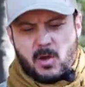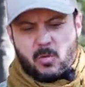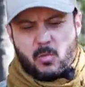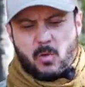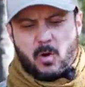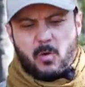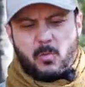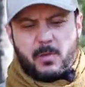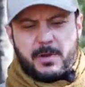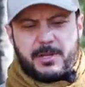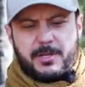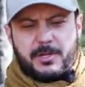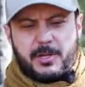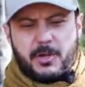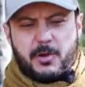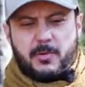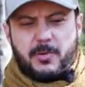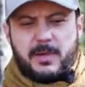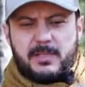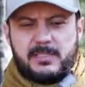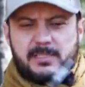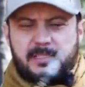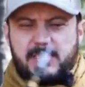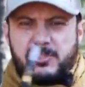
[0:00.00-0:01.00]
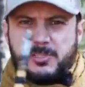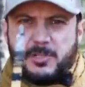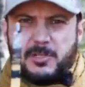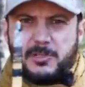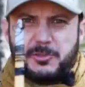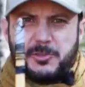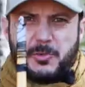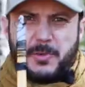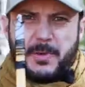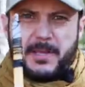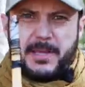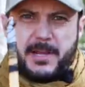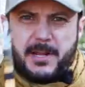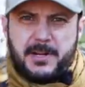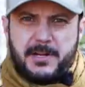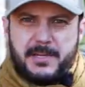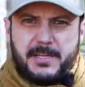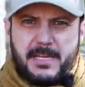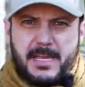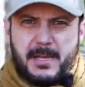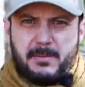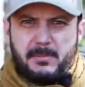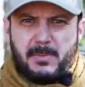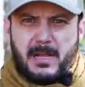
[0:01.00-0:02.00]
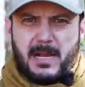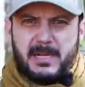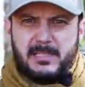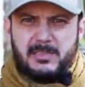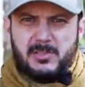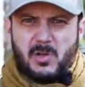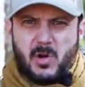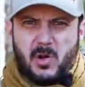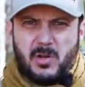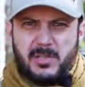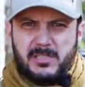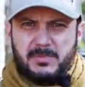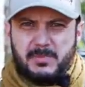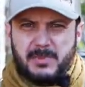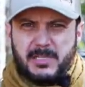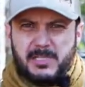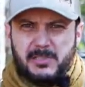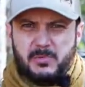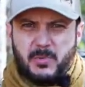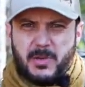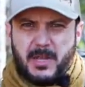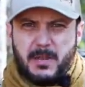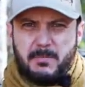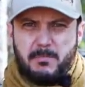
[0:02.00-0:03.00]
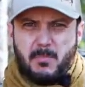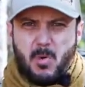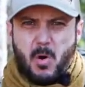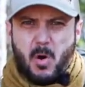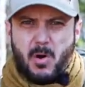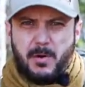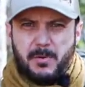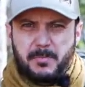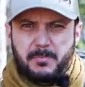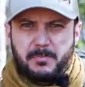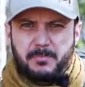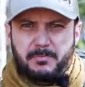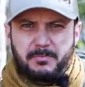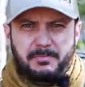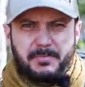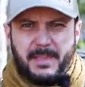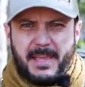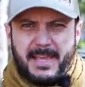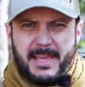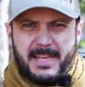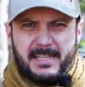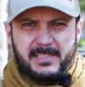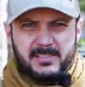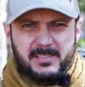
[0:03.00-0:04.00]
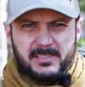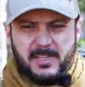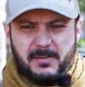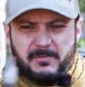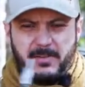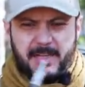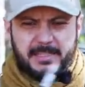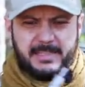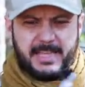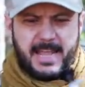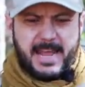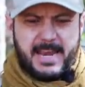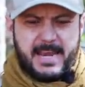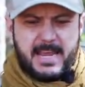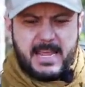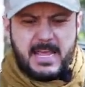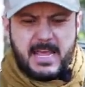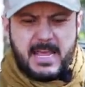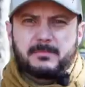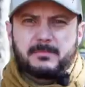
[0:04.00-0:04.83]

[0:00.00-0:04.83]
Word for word: What we do is, is usually we carry chem lights on us because we can mark things, stuff like that.